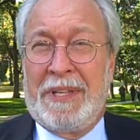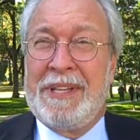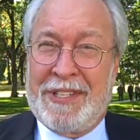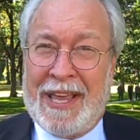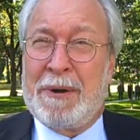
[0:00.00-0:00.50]

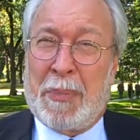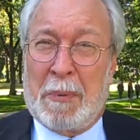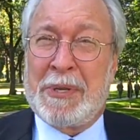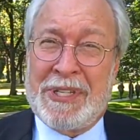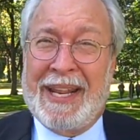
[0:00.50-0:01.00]
Santa
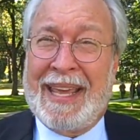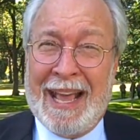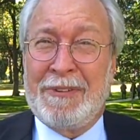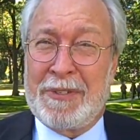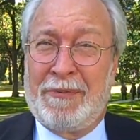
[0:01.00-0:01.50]
Barbara City
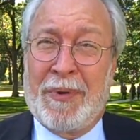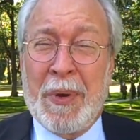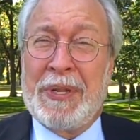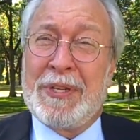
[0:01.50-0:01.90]
Council voted